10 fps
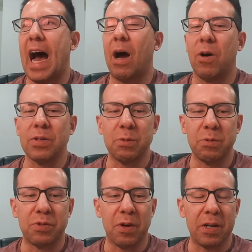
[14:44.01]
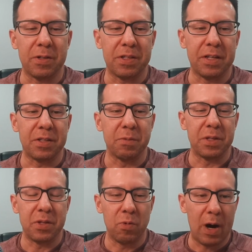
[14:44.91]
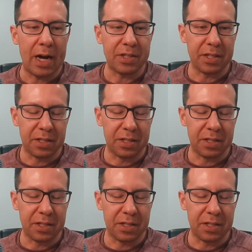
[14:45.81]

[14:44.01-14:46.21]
I also would draw your attention when you watch it